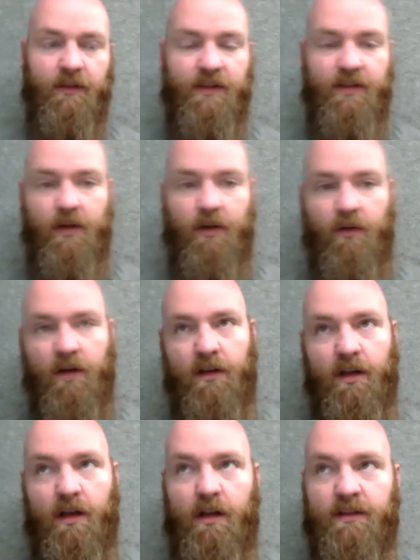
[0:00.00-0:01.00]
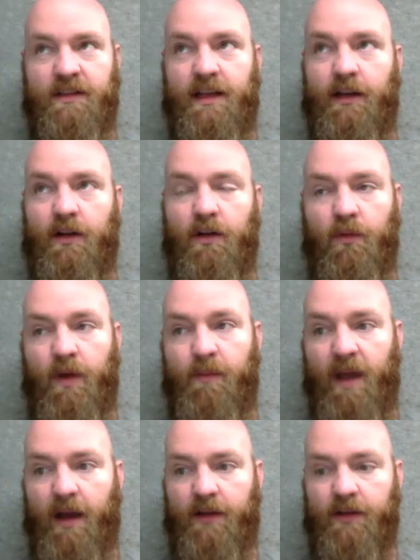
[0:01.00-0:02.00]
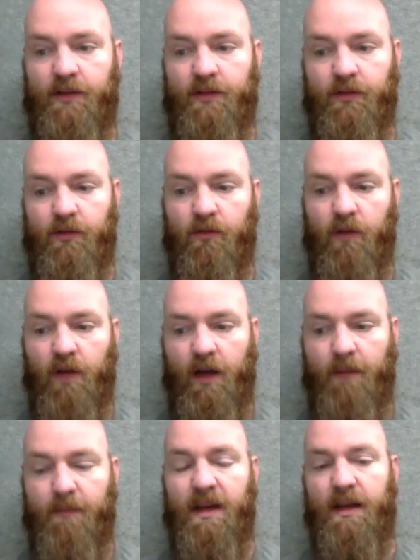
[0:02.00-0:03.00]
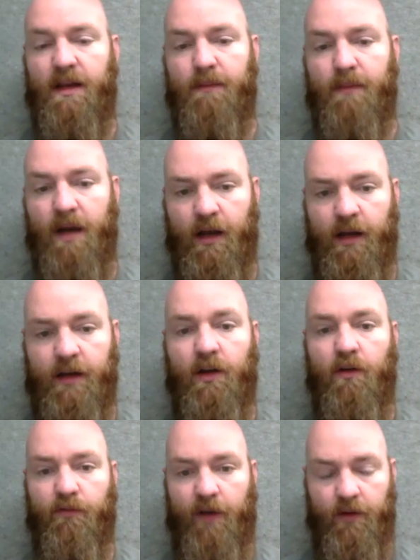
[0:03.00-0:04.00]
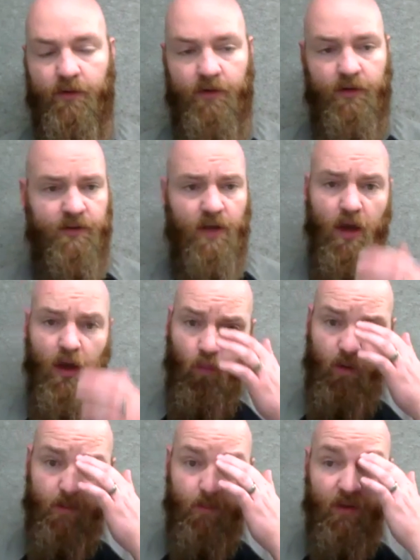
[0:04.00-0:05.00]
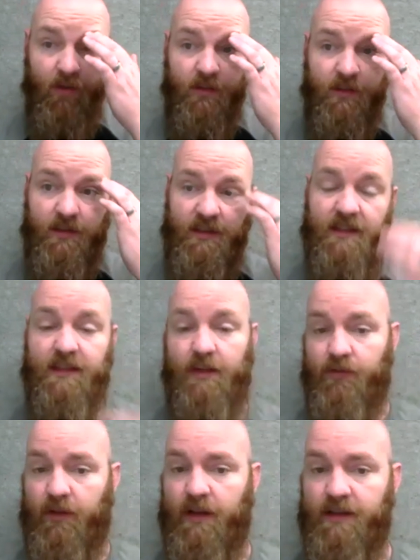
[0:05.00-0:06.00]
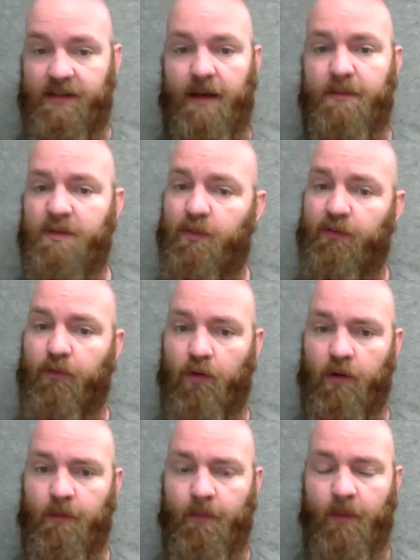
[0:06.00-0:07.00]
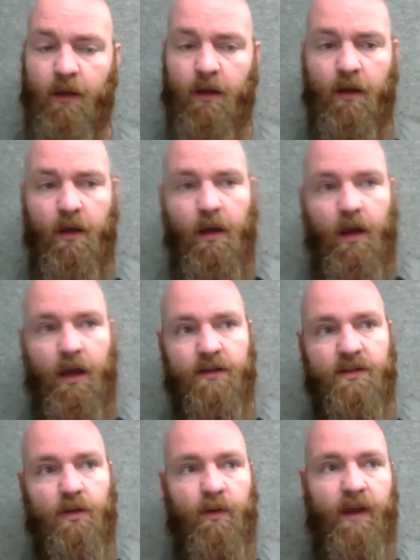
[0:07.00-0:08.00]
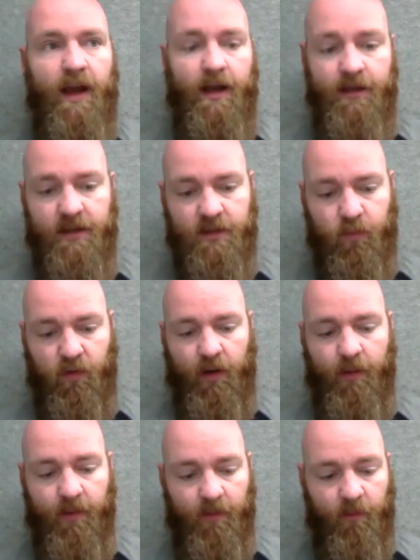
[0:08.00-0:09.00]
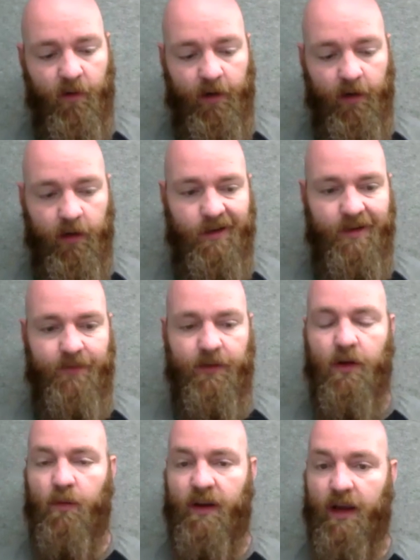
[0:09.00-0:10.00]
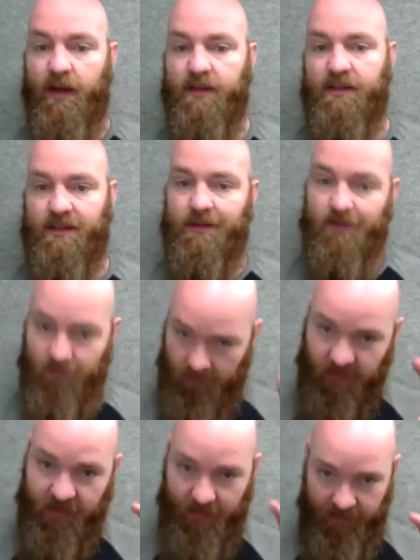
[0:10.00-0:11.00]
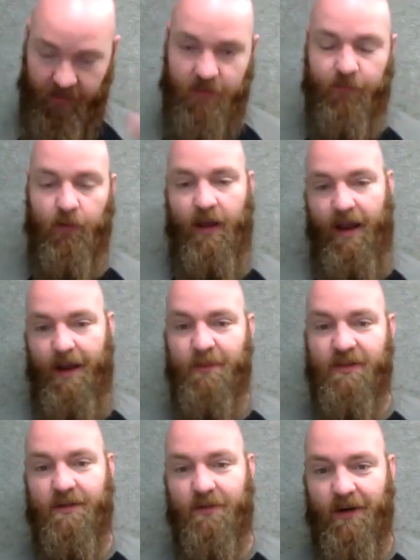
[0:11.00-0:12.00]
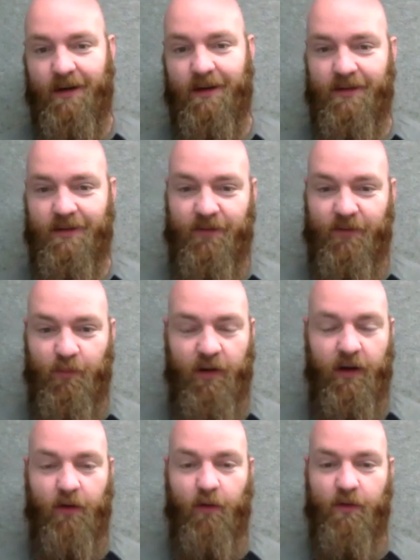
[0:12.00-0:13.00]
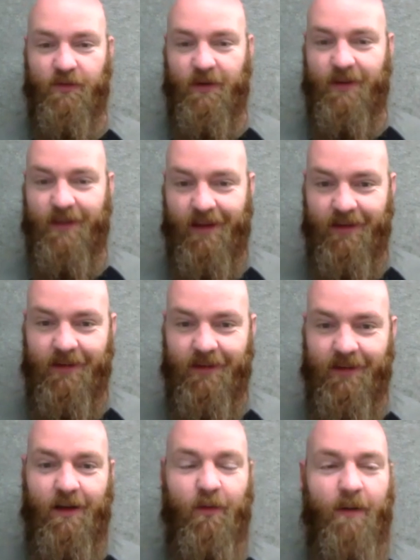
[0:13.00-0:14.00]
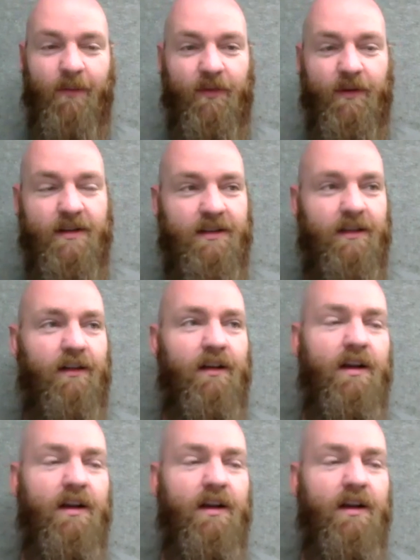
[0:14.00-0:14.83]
So I'll take it all the way back to me and my co-founders. We built decentralized apps before, and so we had this problem where even though we had successful apps, right? You have to put air quotes around that in Web3 still.